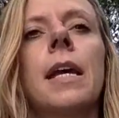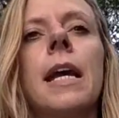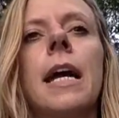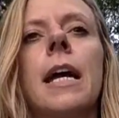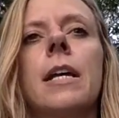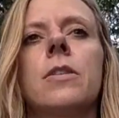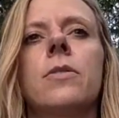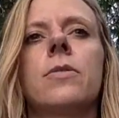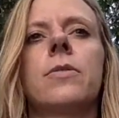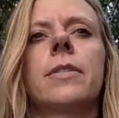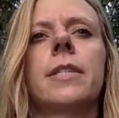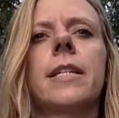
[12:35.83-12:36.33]

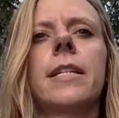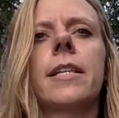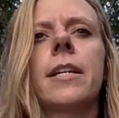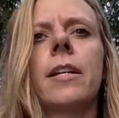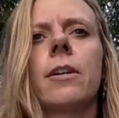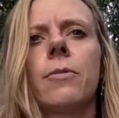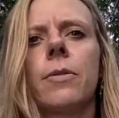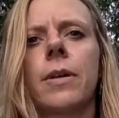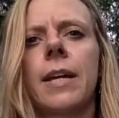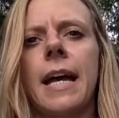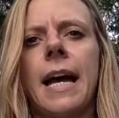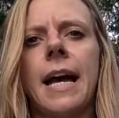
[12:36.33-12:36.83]
and you see their
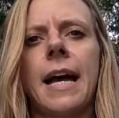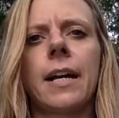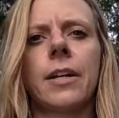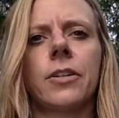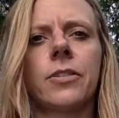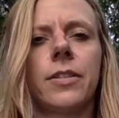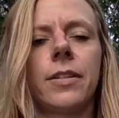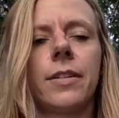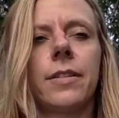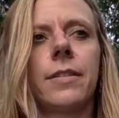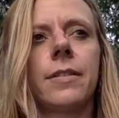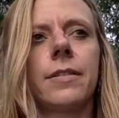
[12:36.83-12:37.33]

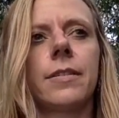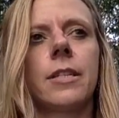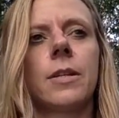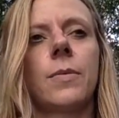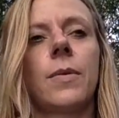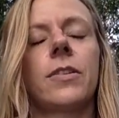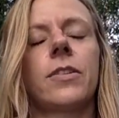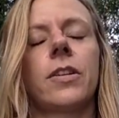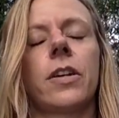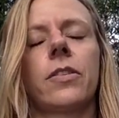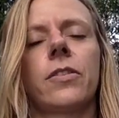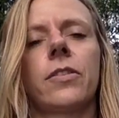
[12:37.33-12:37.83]
reactions to
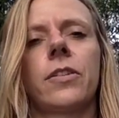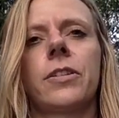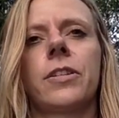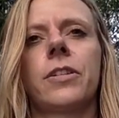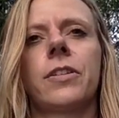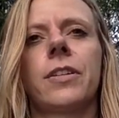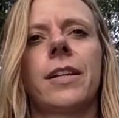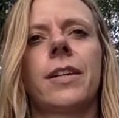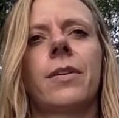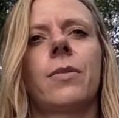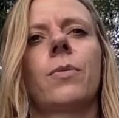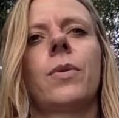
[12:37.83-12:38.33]
each other and you're
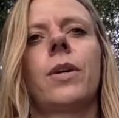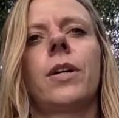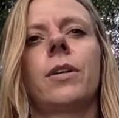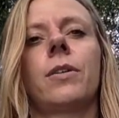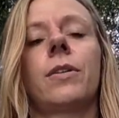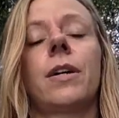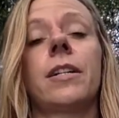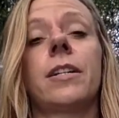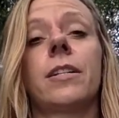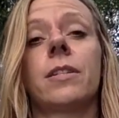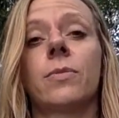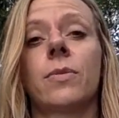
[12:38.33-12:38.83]
like, whoa,
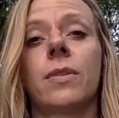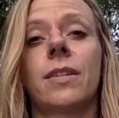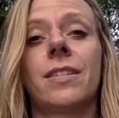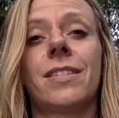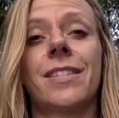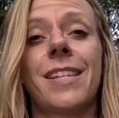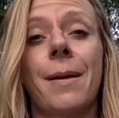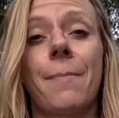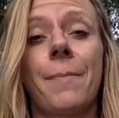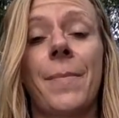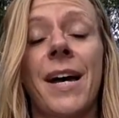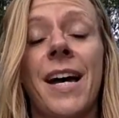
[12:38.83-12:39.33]
I just want to
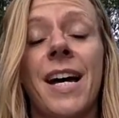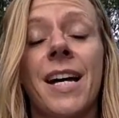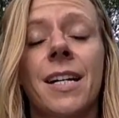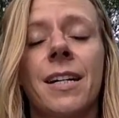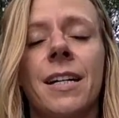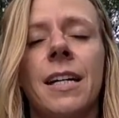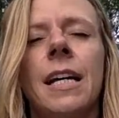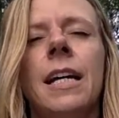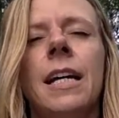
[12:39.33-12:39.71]
step back.